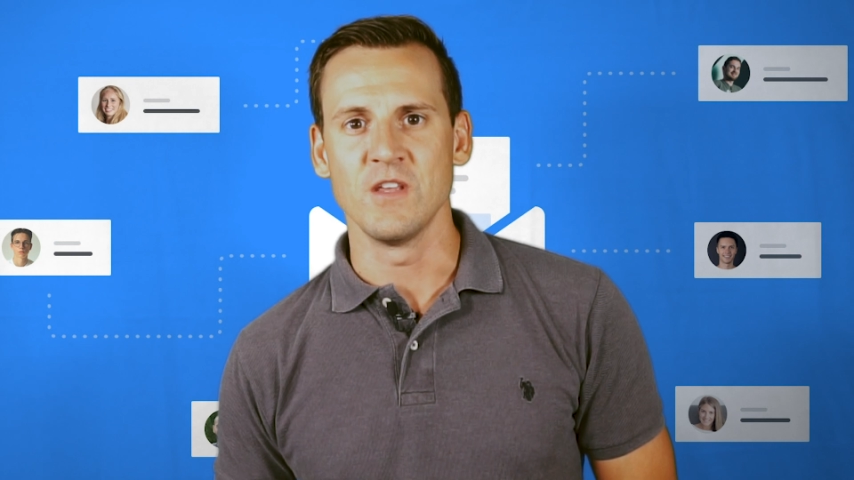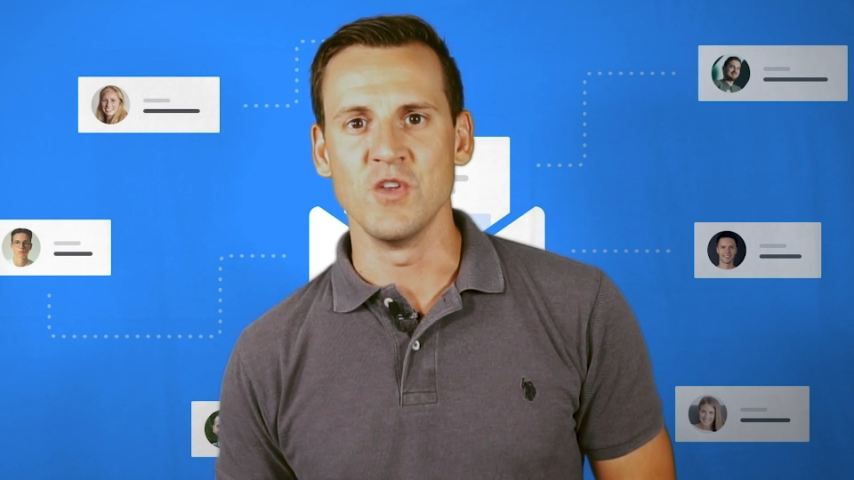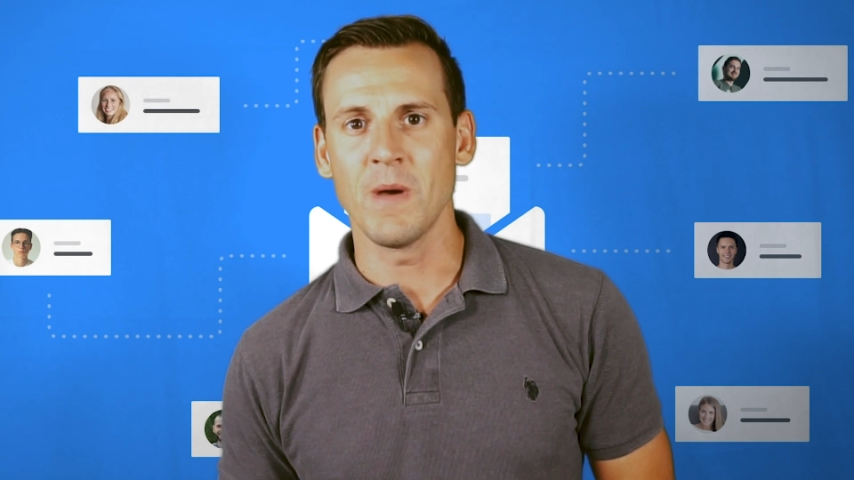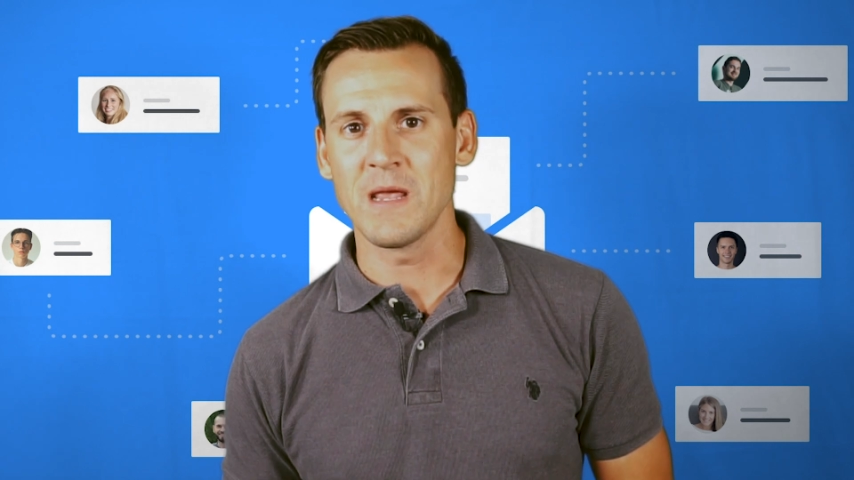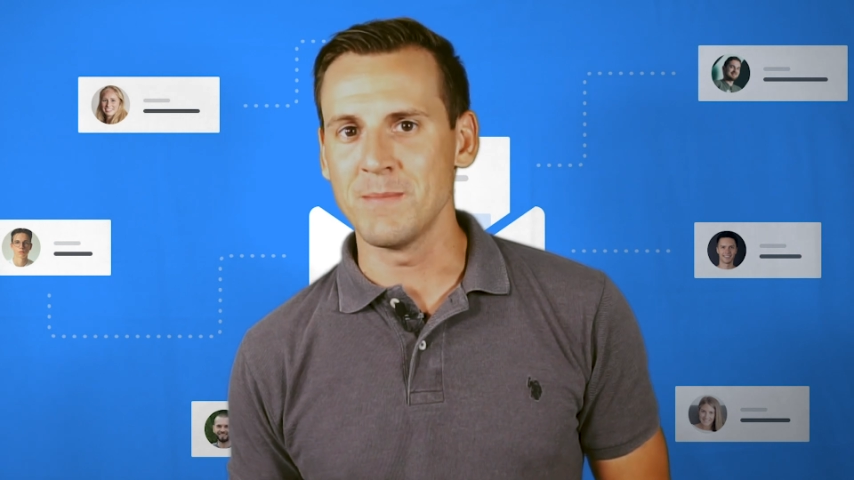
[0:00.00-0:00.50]

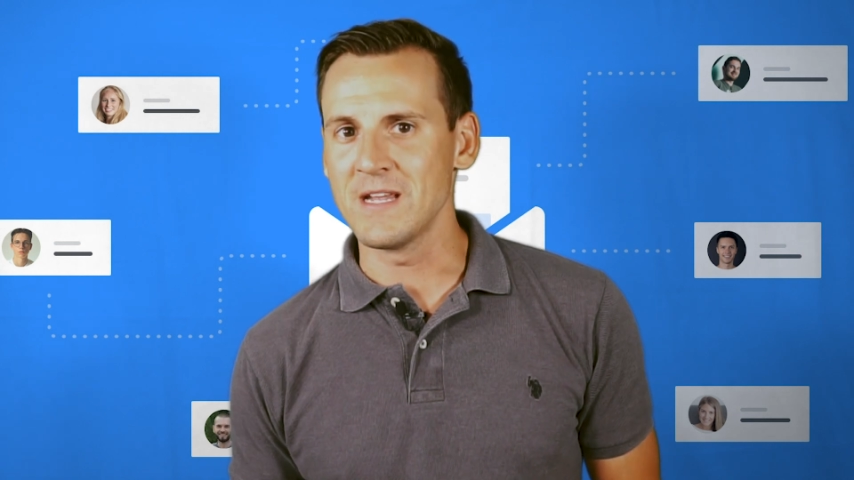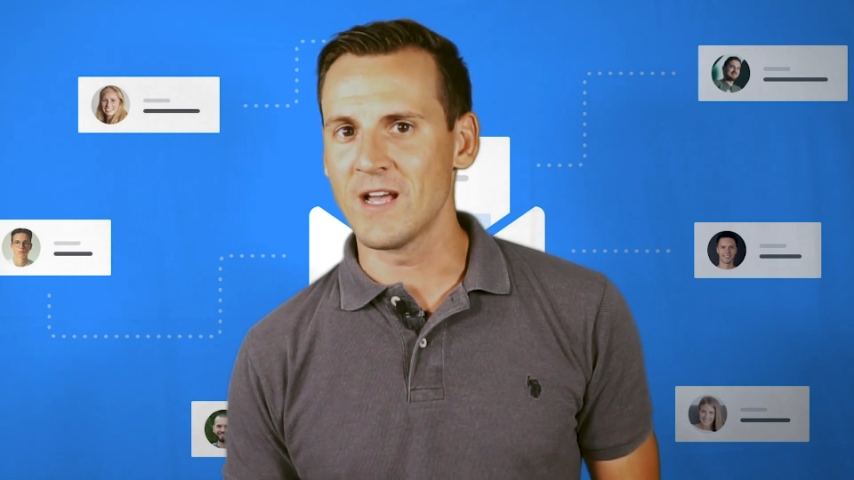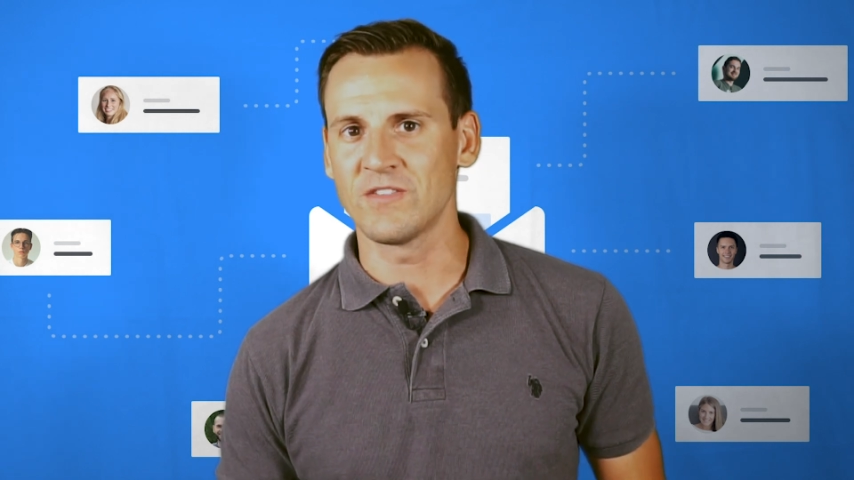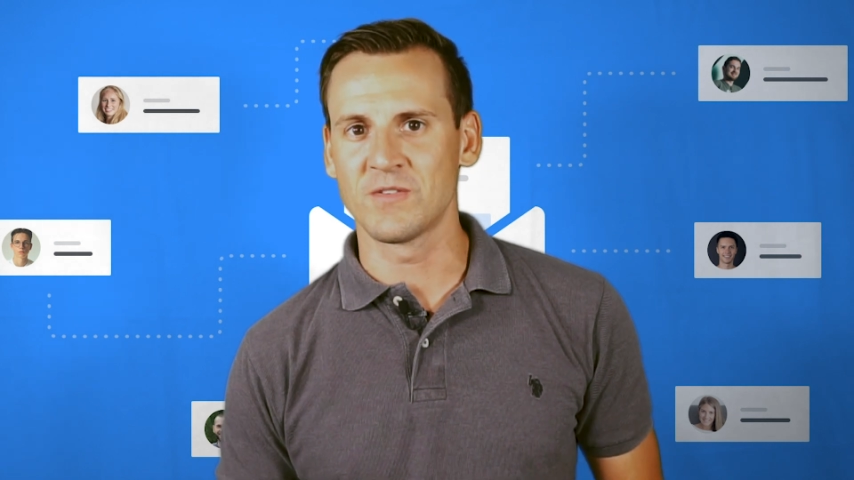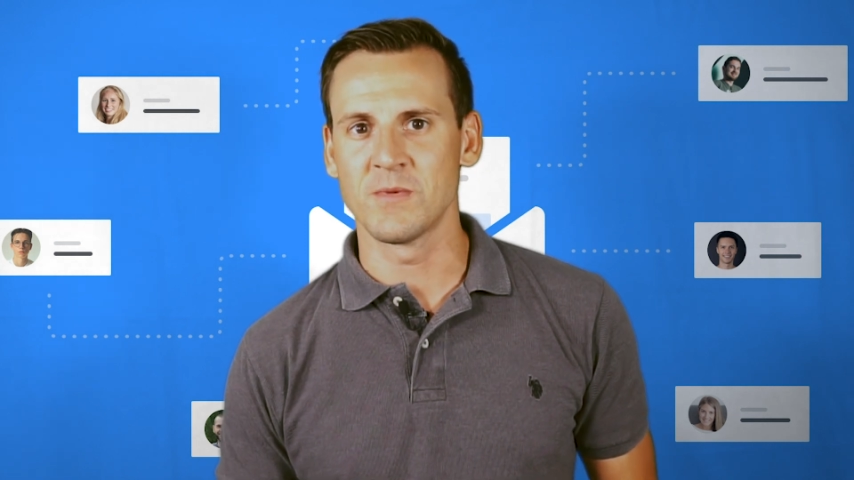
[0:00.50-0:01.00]
You might meet
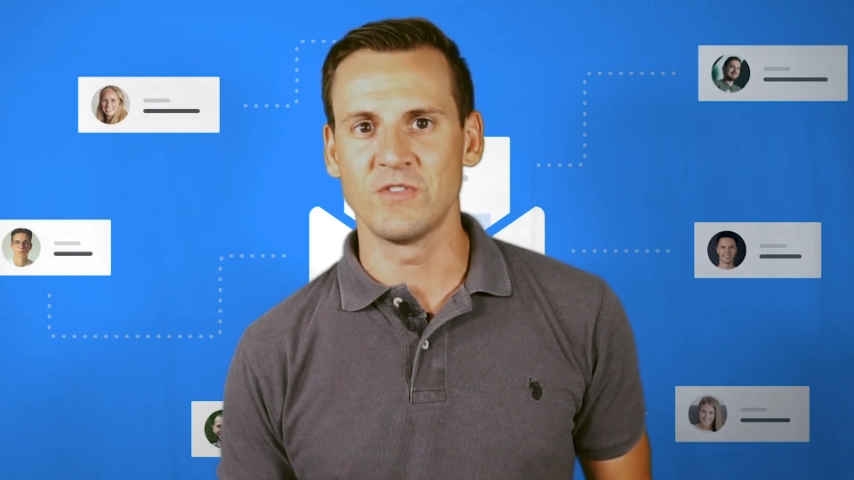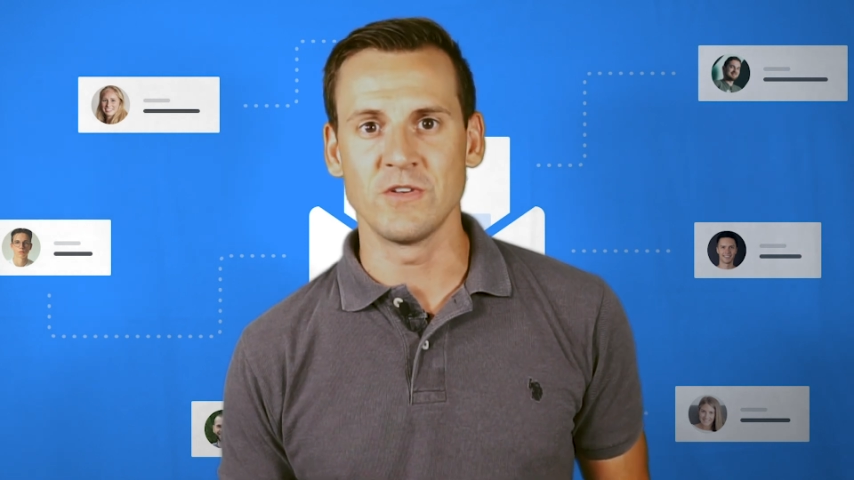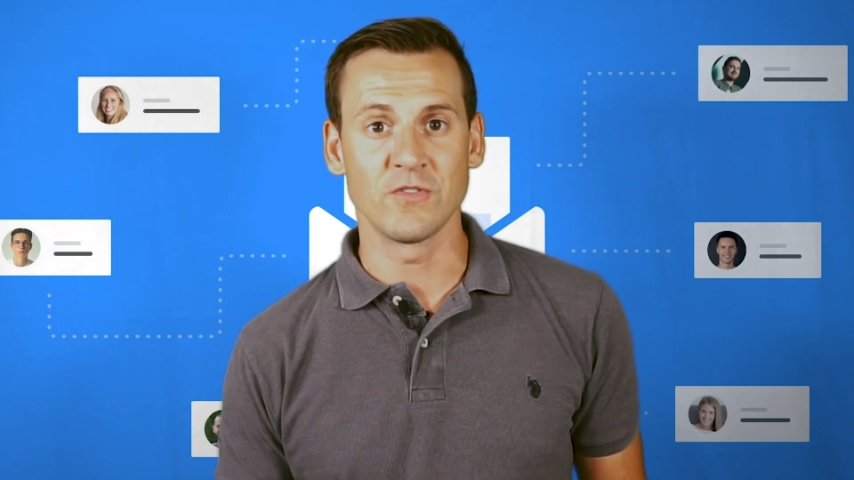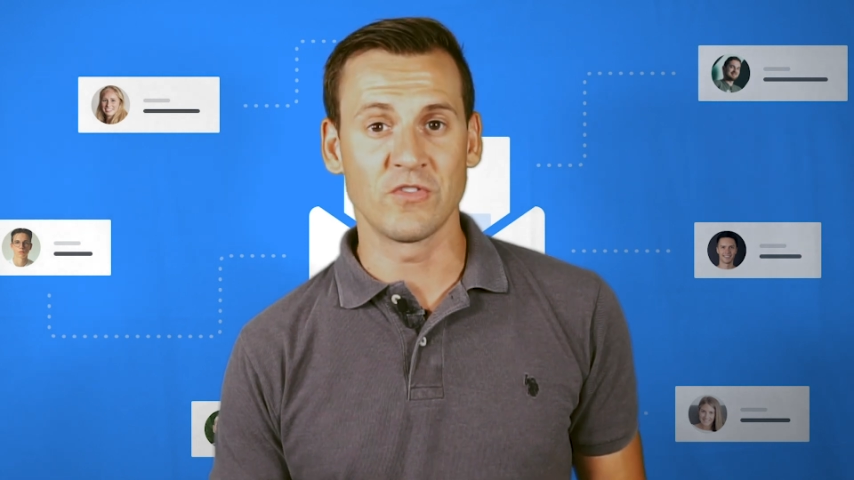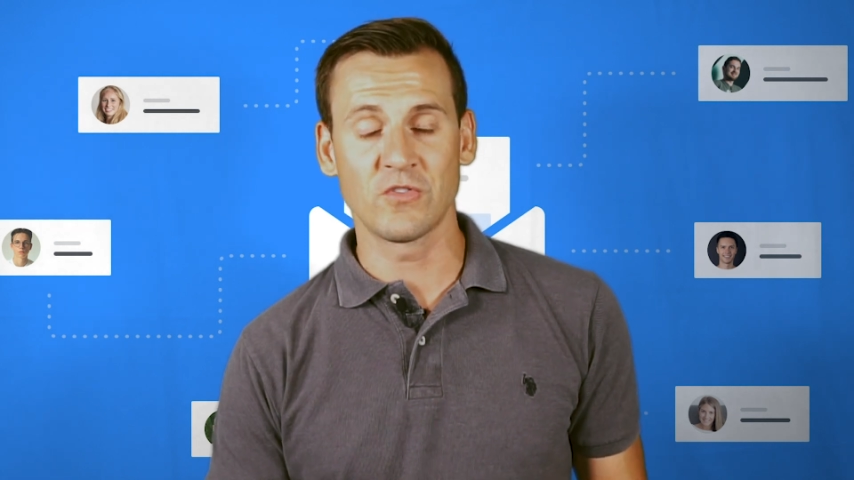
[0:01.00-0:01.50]
customers
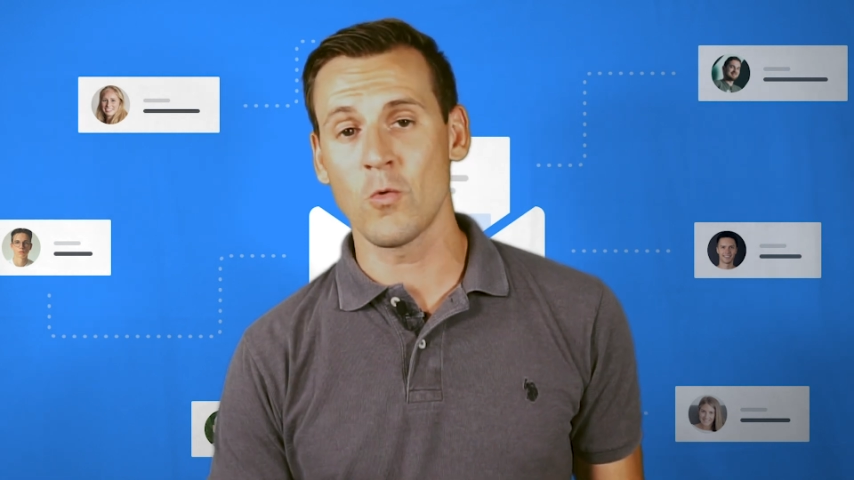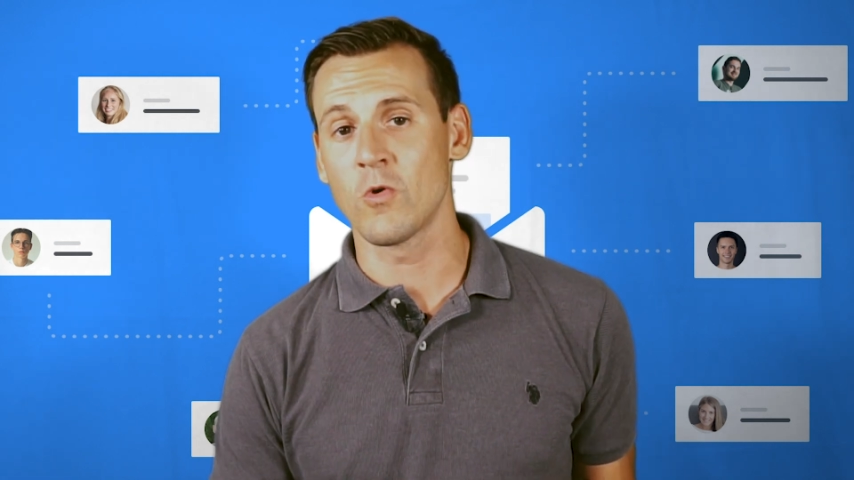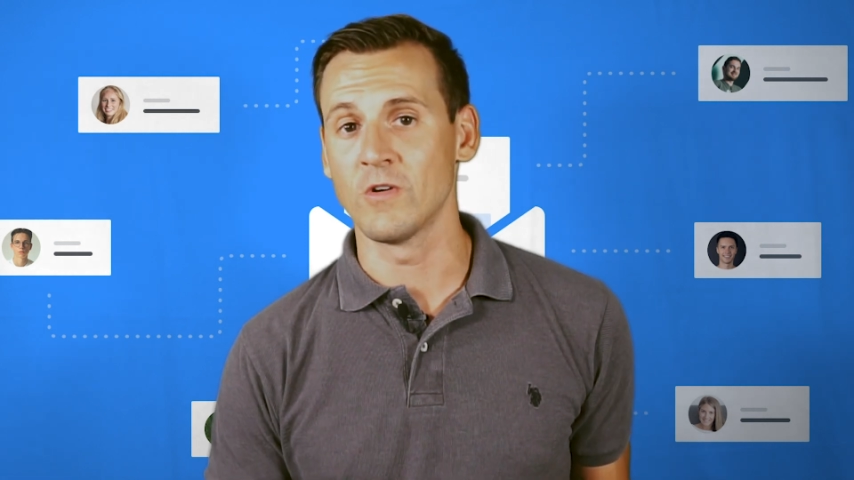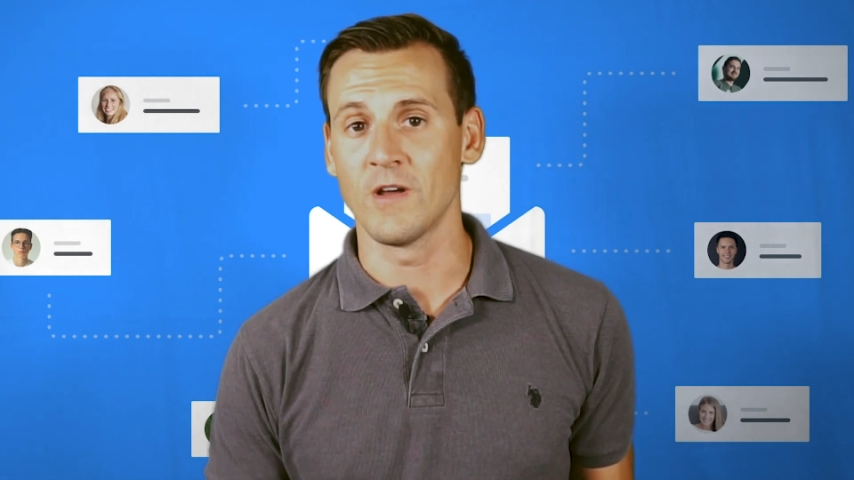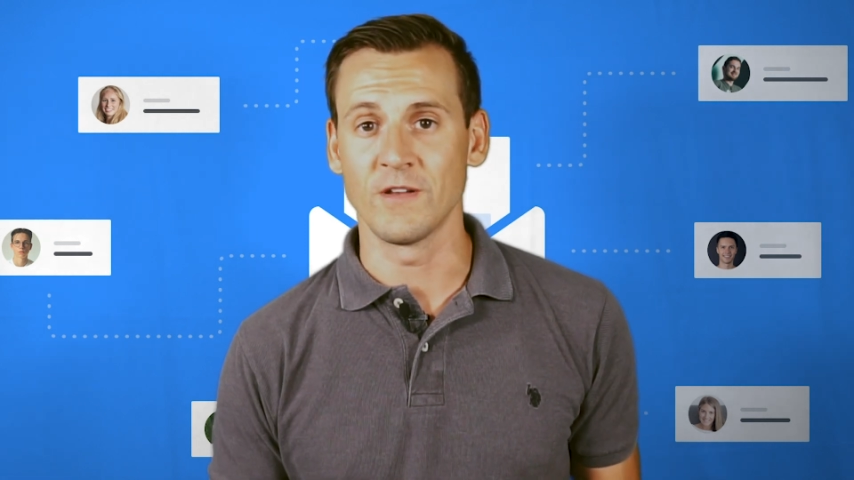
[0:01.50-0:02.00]
in your store,